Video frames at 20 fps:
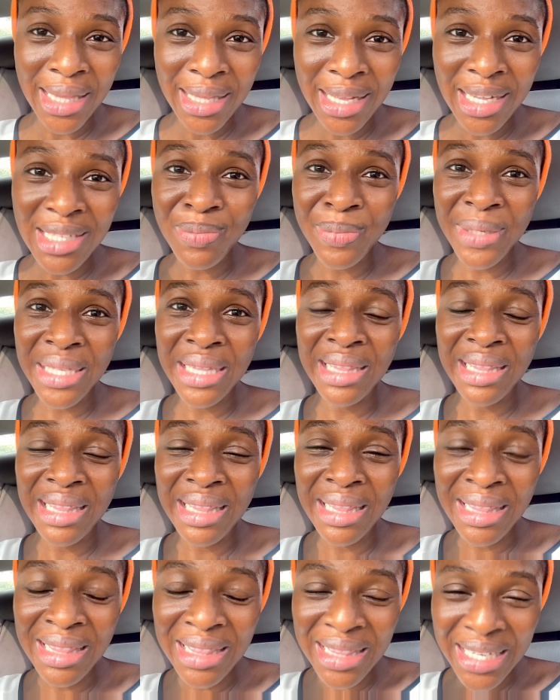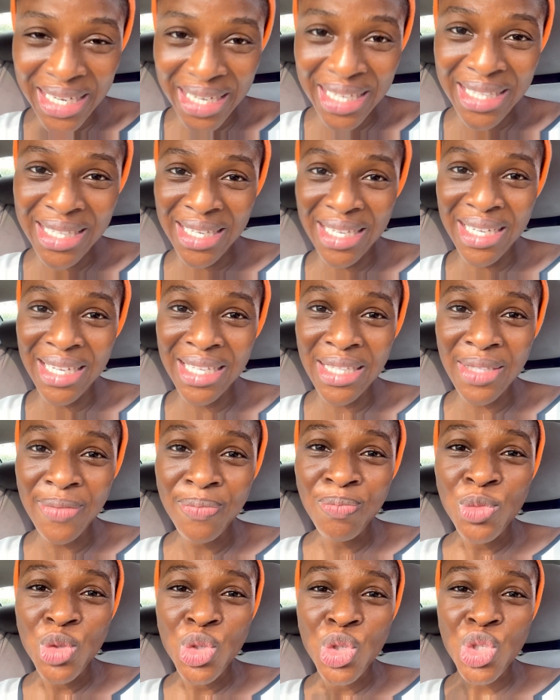has been needing
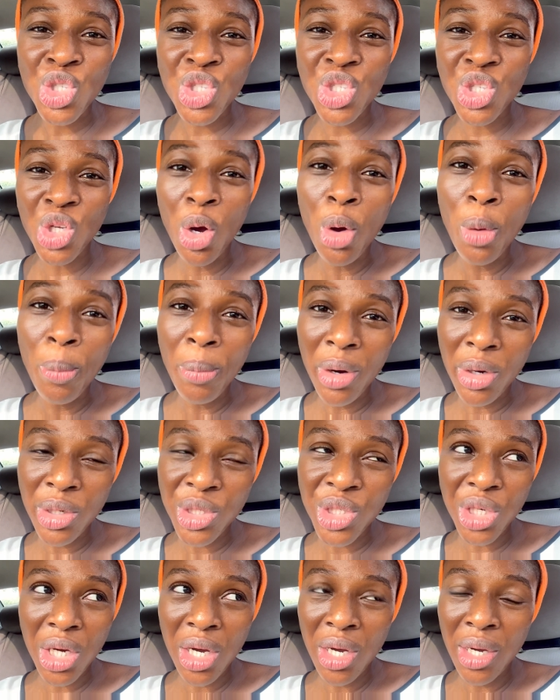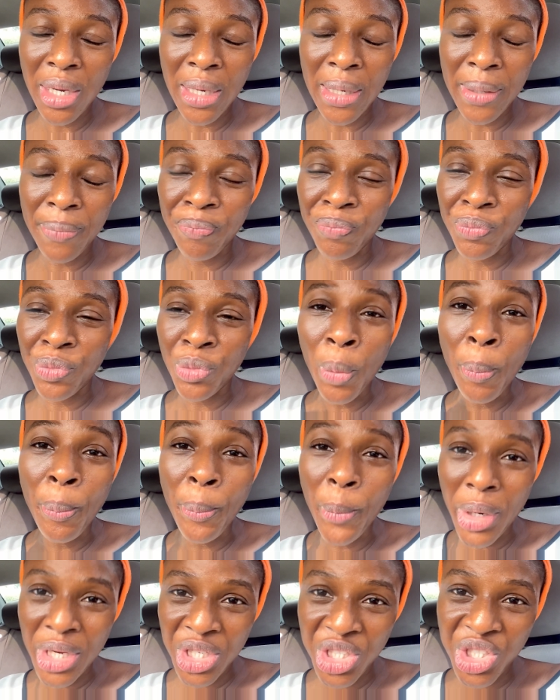so much
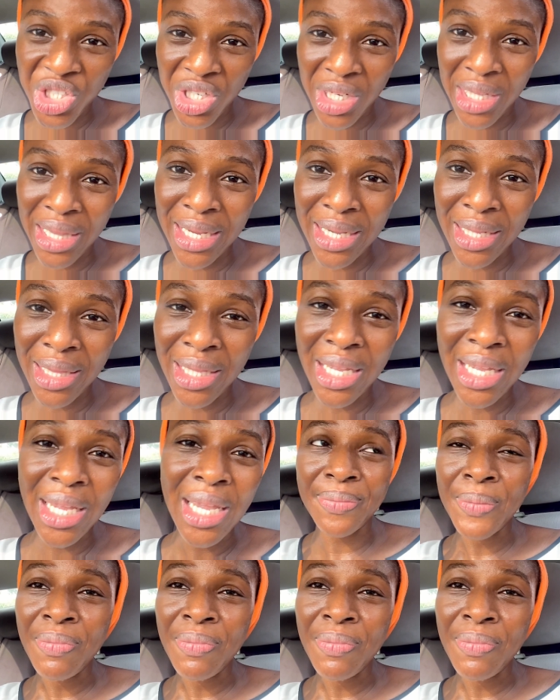moisture lately.